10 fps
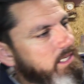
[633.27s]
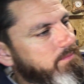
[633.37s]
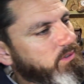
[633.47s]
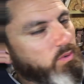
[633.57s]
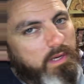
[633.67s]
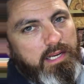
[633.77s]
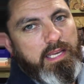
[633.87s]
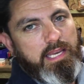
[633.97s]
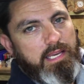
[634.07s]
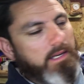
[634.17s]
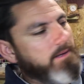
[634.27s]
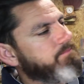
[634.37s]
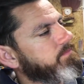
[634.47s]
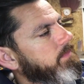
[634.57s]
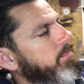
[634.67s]
in between here,
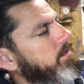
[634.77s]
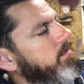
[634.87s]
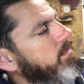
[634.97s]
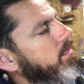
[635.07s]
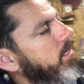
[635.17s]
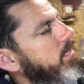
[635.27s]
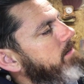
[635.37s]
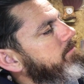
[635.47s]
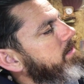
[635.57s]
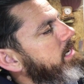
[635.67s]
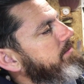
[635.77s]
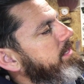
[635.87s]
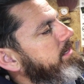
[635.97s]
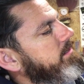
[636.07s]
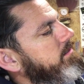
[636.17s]
and
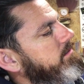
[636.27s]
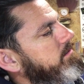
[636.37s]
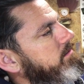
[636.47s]
then